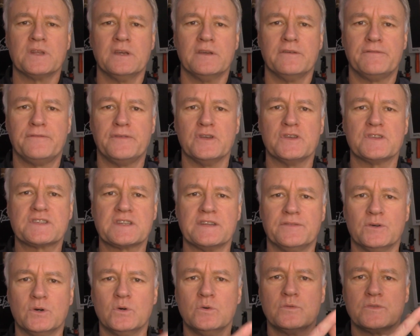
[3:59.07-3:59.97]
First
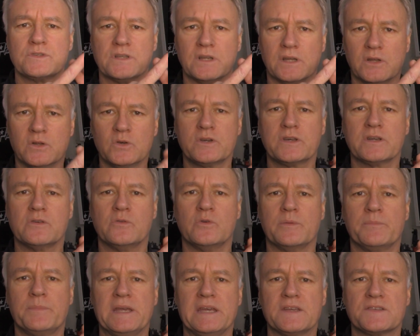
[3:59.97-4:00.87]
of all, to look at a
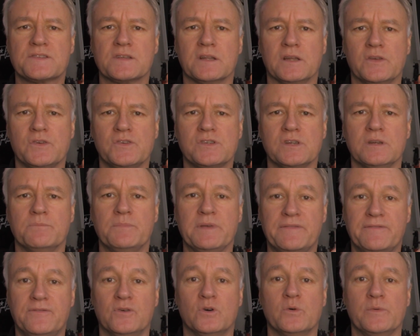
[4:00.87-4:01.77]
repair solution
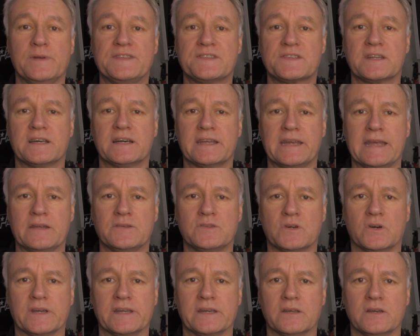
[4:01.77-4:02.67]
before we start our
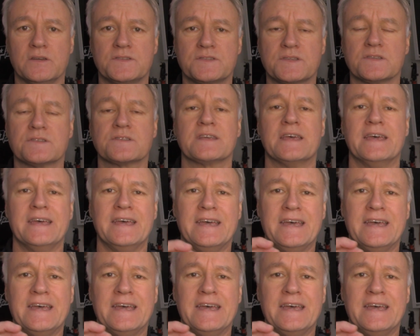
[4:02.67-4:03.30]
diagnosis,